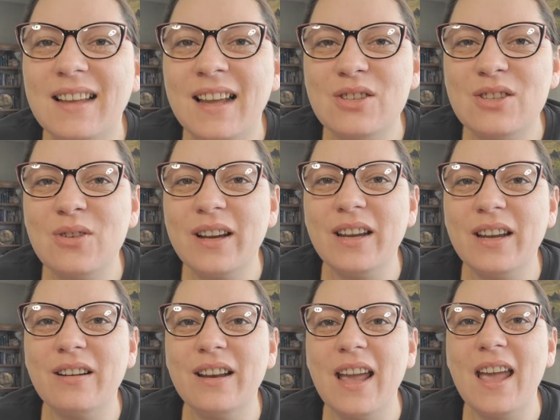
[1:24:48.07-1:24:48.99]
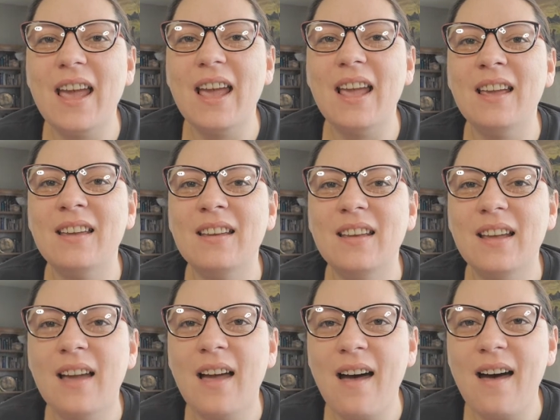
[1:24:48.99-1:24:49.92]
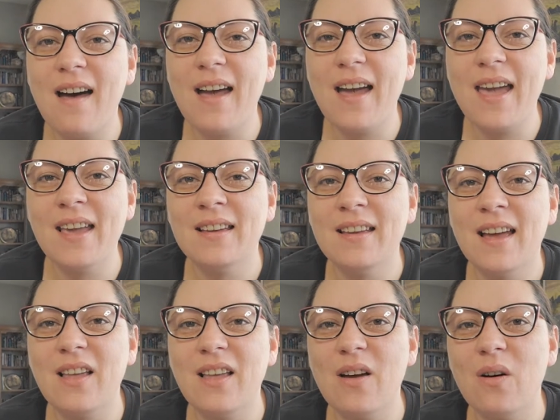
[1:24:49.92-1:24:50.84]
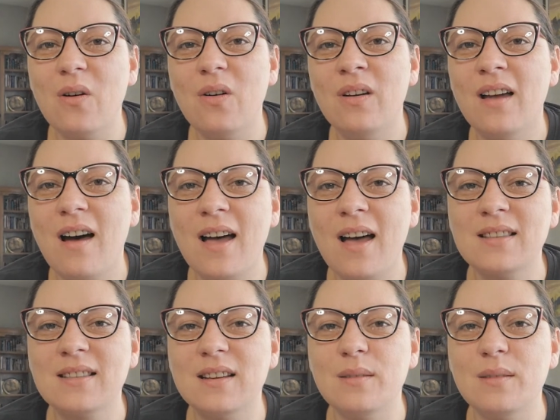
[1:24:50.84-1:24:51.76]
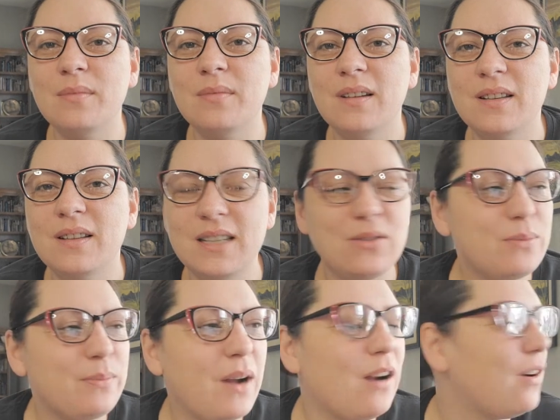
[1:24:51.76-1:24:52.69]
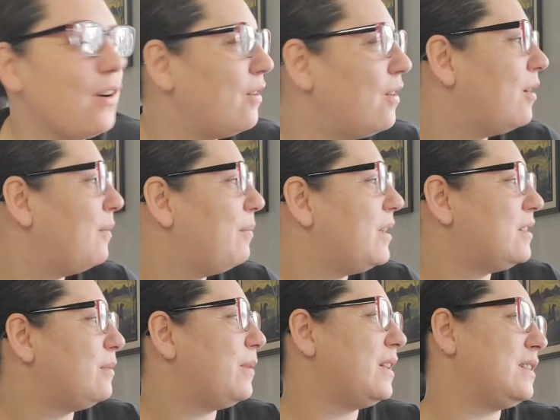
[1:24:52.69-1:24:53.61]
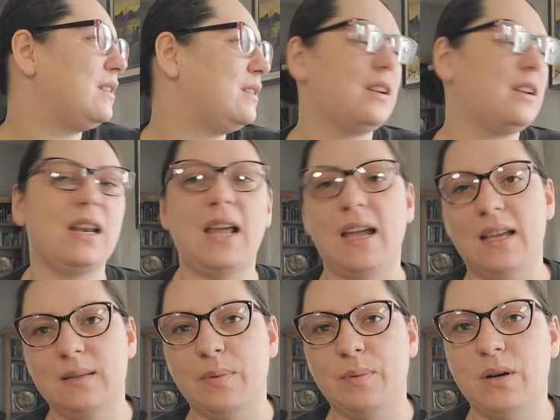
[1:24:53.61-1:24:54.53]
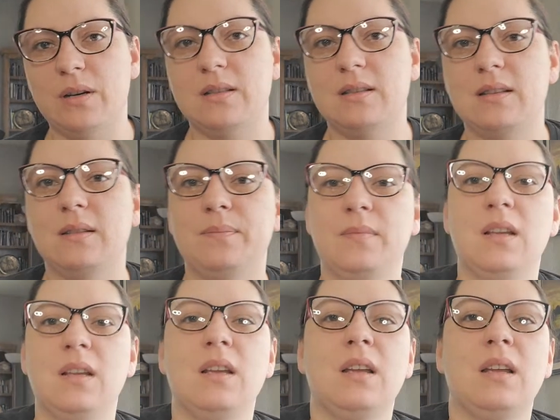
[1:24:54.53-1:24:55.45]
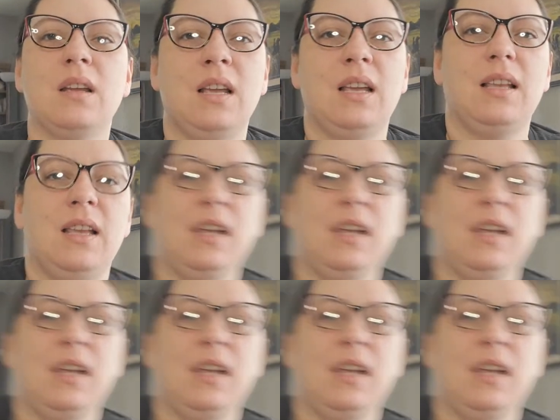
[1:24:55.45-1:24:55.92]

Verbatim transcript: Enjoy your day. Hi. Hello. Awesome. See you tomorrow. Mr. Buds is looking at his birds. He, he